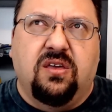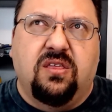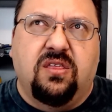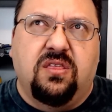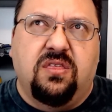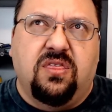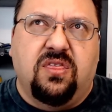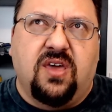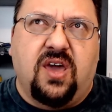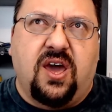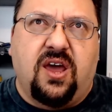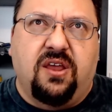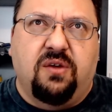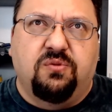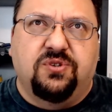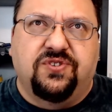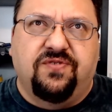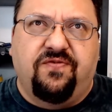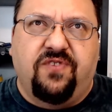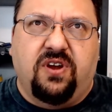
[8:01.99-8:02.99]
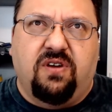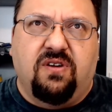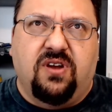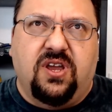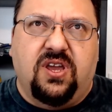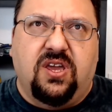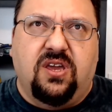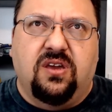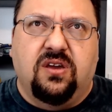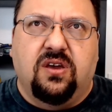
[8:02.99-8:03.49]
that it was
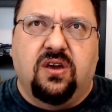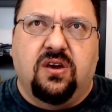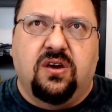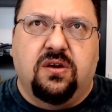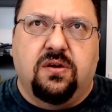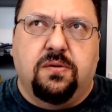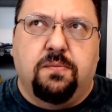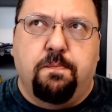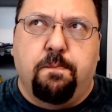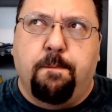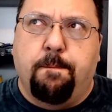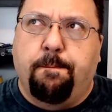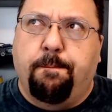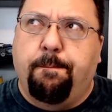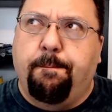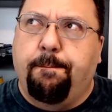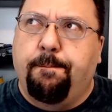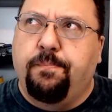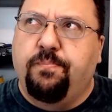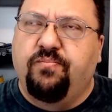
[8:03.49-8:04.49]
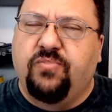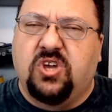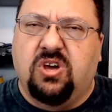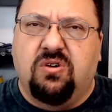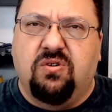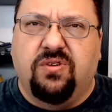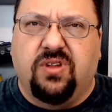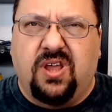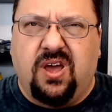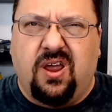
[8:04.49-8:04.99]
very
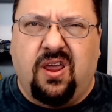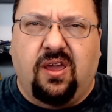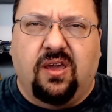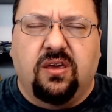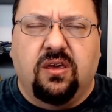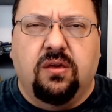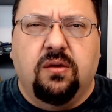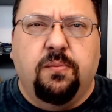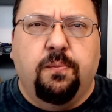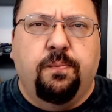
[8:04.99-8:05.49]
cult-like,